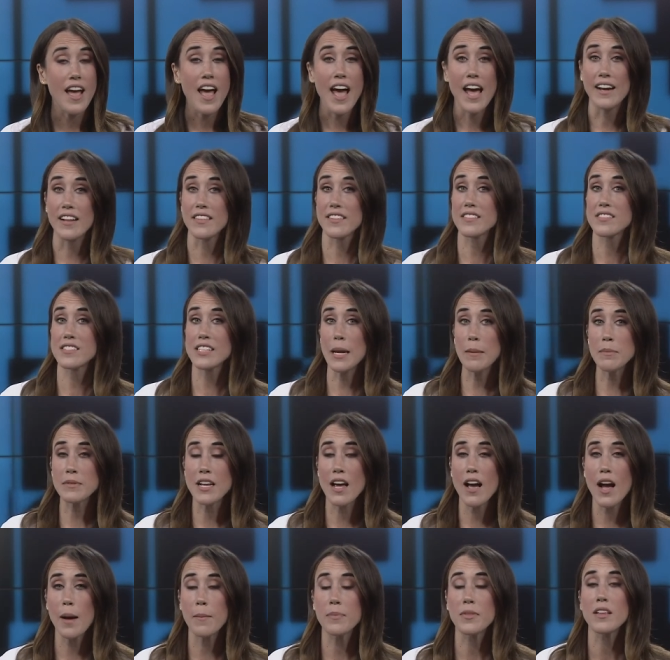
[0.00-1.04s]
And at the same
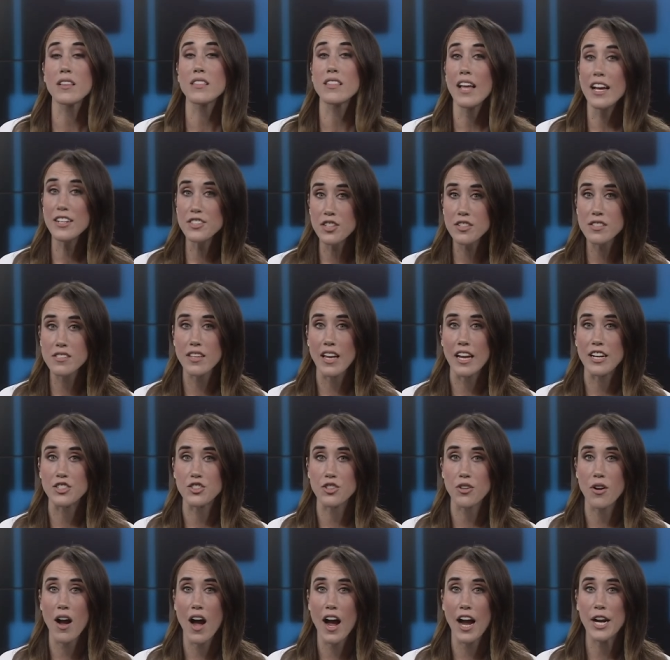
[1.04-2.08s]
time, the
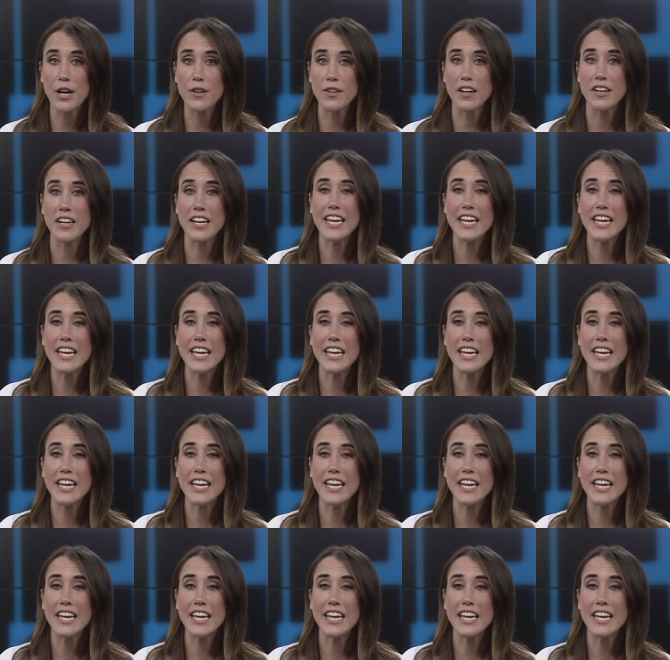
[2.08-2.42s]
legislature hired an